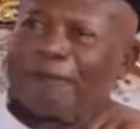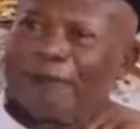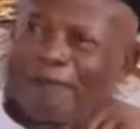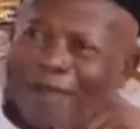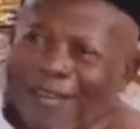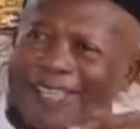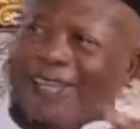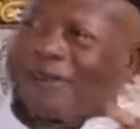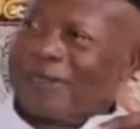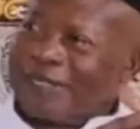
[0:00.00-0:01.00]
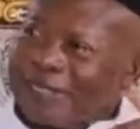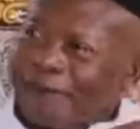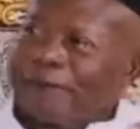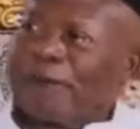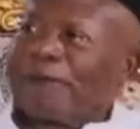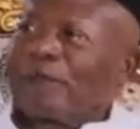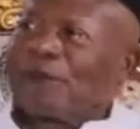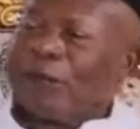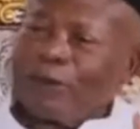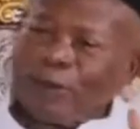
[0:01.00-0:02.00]
My father wasn't a farmer,
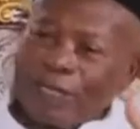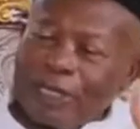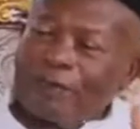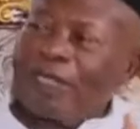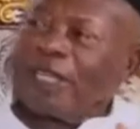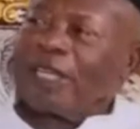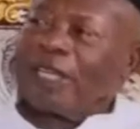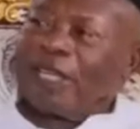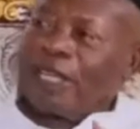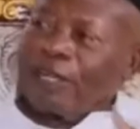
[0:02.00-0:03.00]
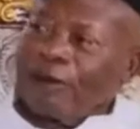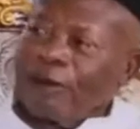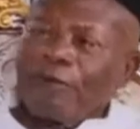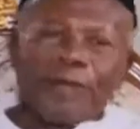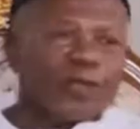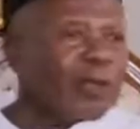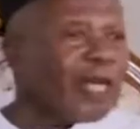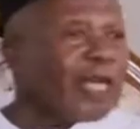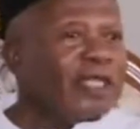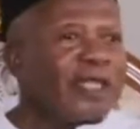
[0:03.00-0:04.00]
so I was giving government
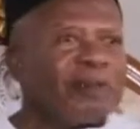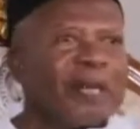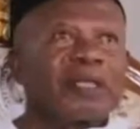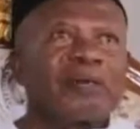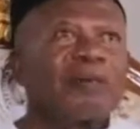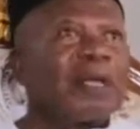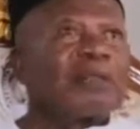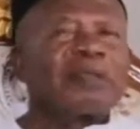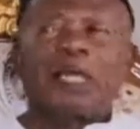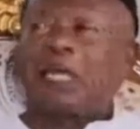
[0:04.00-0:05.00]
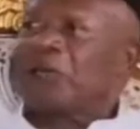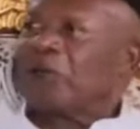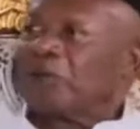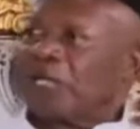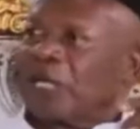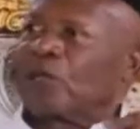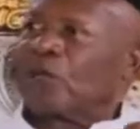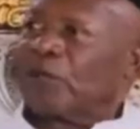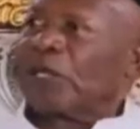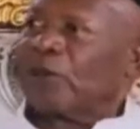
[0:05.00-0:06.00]
scholarship, I think 1/3, or that's
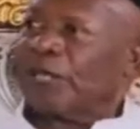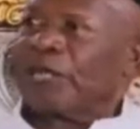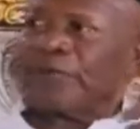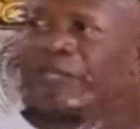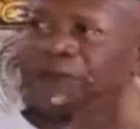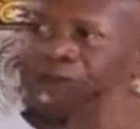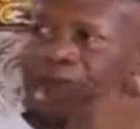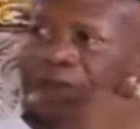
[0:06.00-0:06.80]
what they were giving.